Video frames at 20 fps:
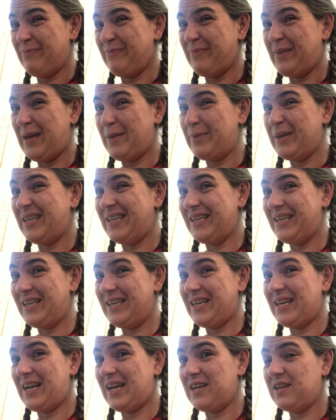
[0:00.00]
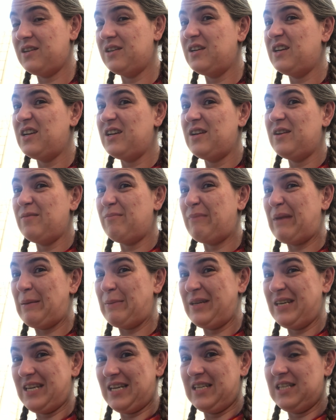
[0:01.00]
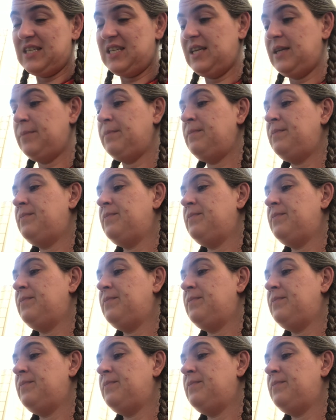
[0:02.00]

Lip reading: maybe 19.